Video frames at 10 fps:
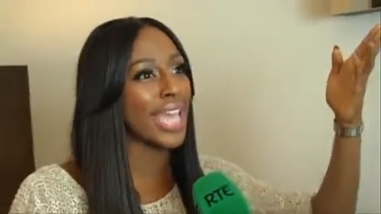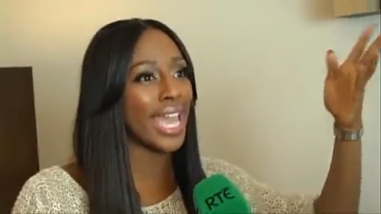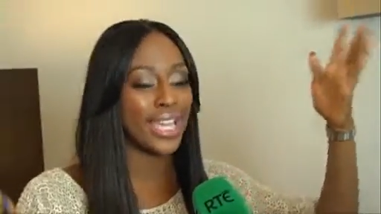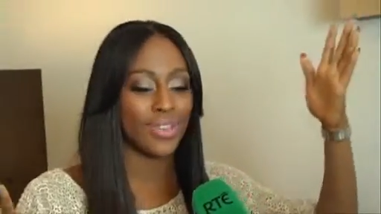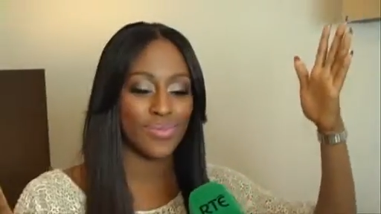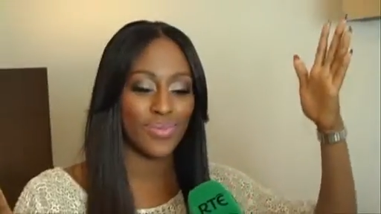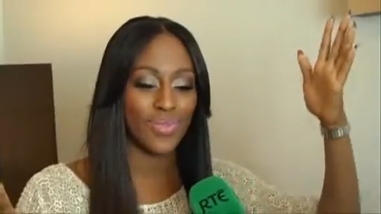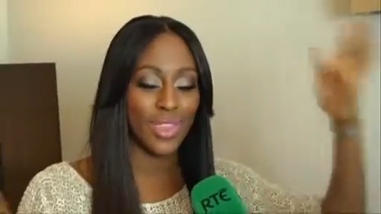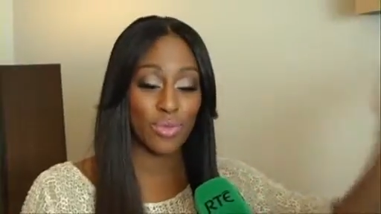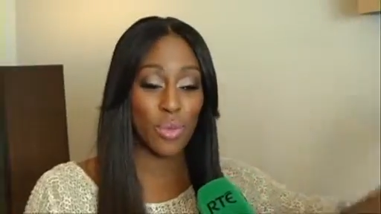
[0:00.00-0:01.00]
day
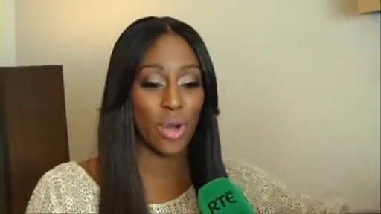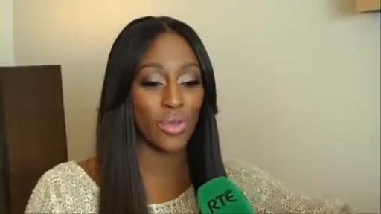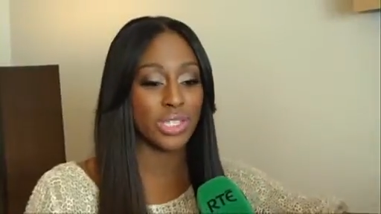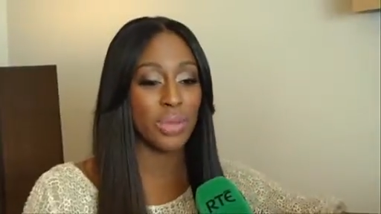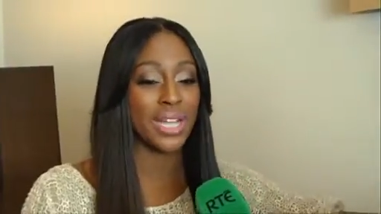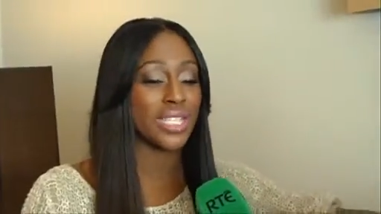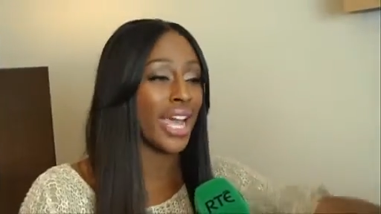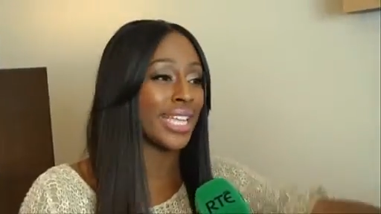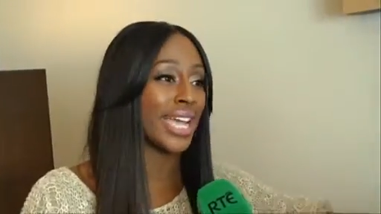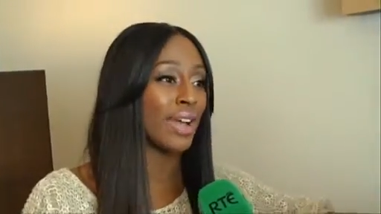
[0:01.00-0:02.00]
well, till my
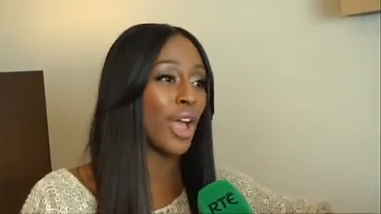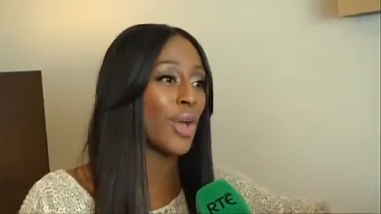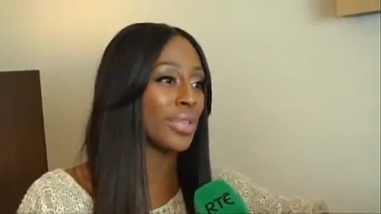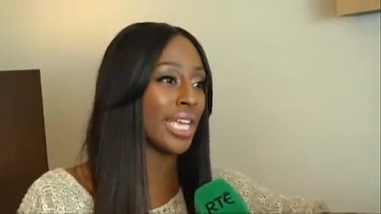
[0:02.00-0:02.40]
dying day, I'll